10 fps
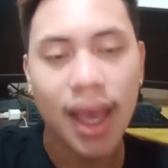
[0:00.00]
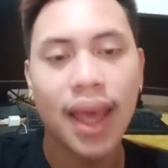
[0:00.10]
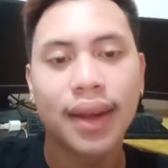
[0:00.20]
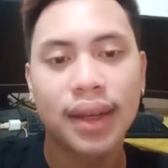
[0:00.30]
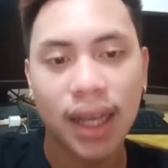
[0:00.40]

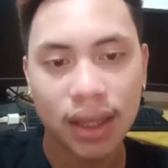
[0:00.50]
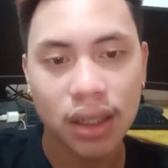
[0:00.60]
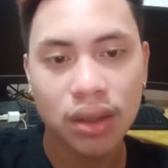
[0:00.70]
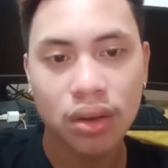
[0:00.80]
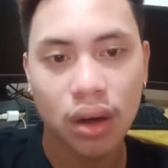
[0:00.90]
And that
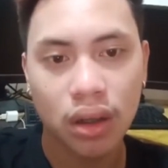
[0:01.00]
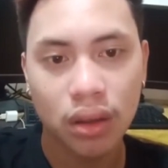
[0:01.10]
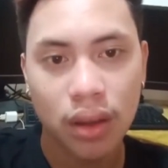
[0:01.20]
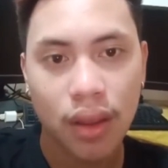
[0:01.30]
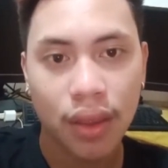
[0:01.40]
is all.
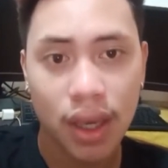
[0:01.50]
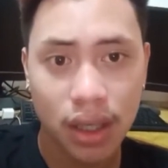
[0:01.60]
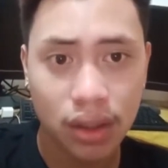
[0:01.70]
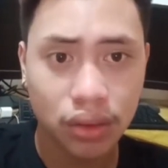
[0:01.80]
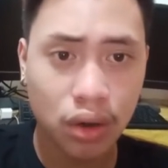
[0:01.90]

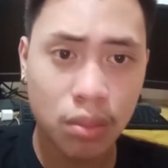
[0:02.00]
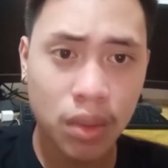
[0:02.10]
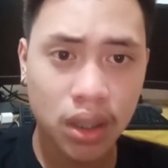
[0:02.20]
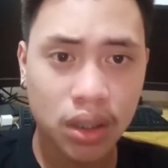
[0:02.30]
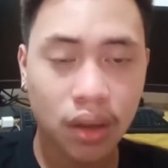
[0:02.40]
Thank you so
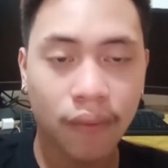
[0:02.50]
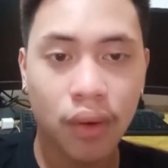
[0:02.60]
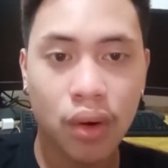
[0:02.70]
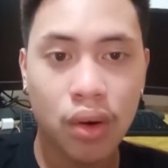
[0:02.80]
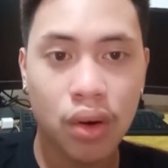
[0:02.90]
much
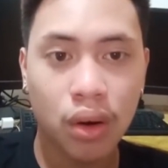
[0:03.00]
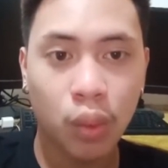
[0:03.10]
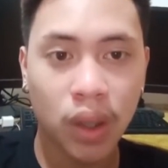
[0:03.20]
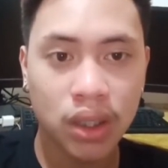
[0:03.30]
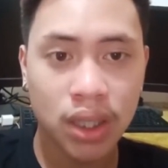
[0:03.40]
for
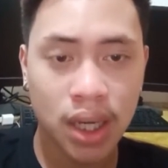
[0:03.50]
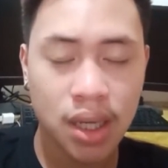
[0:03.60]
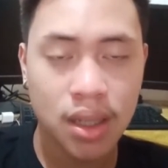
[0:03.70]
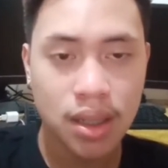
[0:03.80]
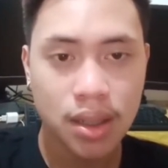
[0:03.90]
watching.
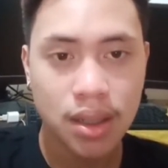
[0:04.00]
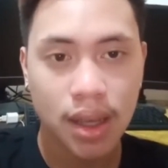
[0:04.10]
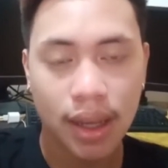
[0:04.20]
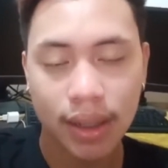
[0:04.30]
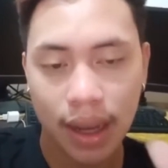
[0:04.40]

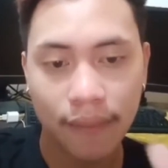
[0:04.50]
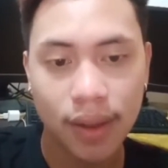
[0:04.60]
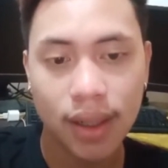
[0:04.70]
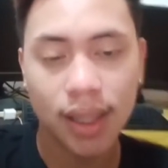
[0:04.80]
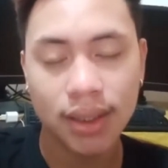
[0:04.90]
Have a
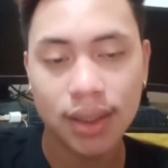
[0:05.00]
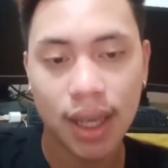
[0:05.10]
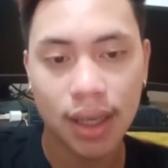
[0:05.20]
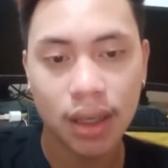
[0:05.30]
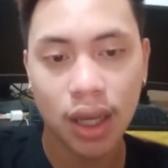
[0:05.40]
nice
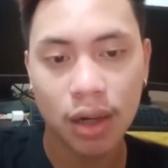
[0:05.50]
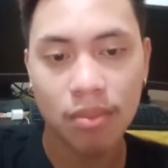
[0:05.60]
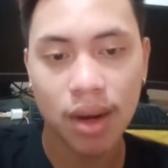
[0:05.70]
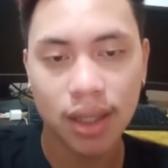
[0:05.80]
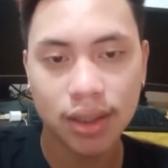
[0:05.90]
day. God
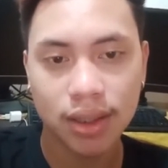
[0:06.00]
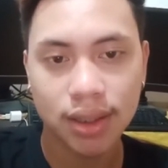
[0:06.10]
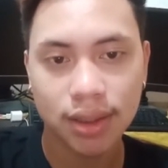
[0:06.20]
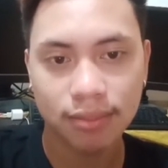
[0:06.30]
bless.